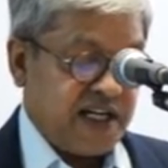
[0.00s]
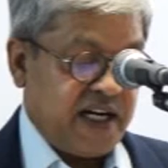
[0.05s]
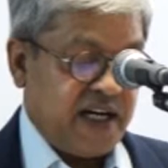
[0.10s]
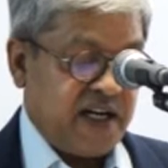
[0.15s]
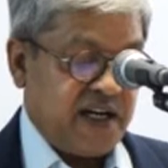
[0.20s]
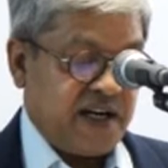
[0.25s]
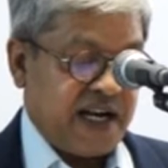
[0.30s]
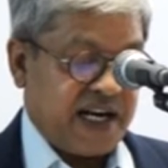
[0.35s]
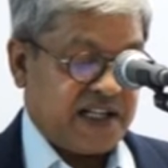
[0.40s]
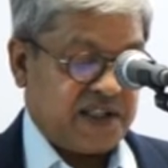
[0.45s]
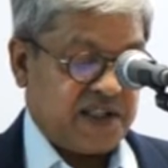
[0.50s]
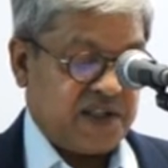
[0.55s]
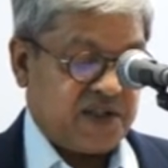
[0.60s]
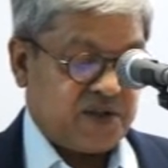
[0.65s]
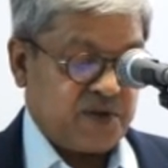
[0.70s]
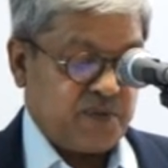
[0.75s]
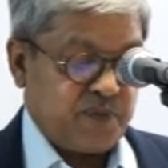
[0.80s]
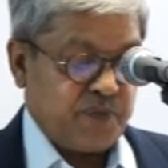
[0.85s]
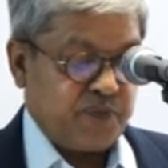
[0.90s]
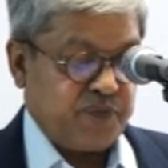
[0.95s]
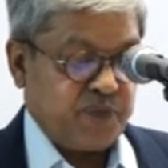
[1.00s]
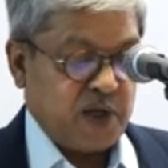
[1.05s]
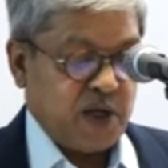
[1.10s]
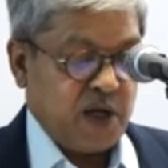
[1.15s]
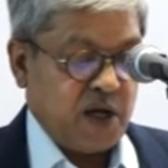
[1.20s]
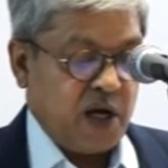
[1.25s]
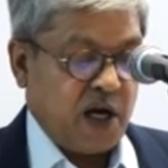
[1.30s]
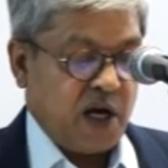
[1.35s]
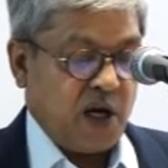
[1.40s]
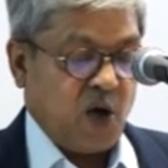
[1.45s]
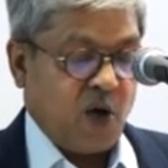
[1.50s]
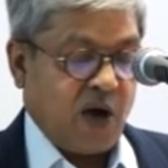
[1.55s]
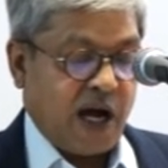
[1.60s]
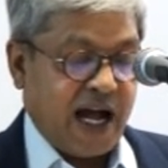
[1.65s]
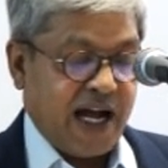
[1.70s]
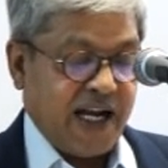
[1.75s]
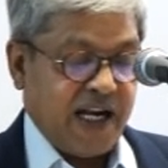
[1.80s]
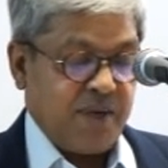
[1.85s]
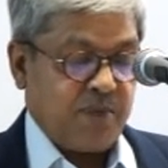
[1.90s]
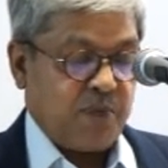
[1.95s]
Indian nationalism along
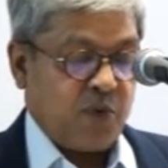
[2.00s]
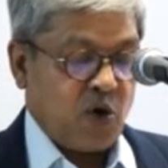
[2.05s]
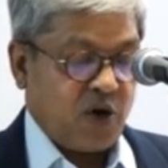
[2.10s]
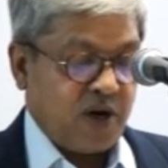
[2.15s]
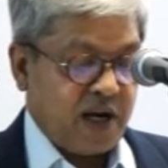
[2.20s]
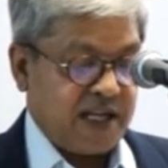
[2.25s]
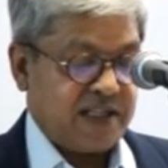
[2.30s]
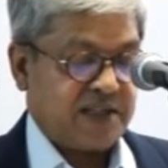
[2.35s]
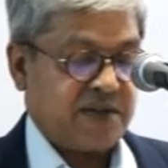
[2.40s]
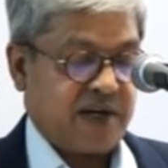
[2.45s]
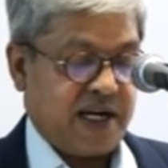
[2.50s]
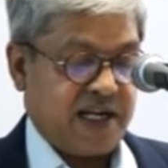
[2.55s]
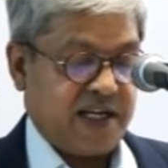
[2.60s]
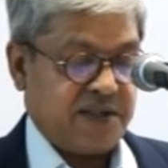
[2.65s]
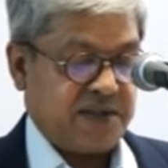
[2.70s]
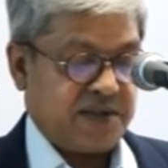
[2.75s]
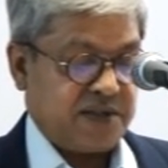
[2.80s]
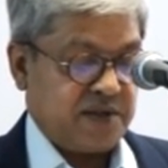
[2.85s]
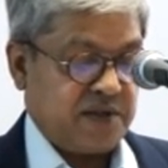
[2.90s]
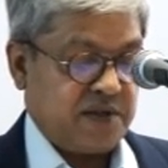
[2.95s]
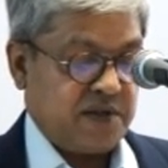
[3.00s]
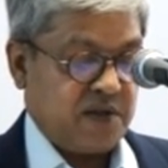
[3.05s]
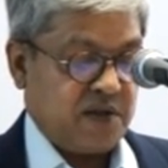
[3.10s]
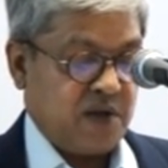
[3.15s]
highly polarized lines.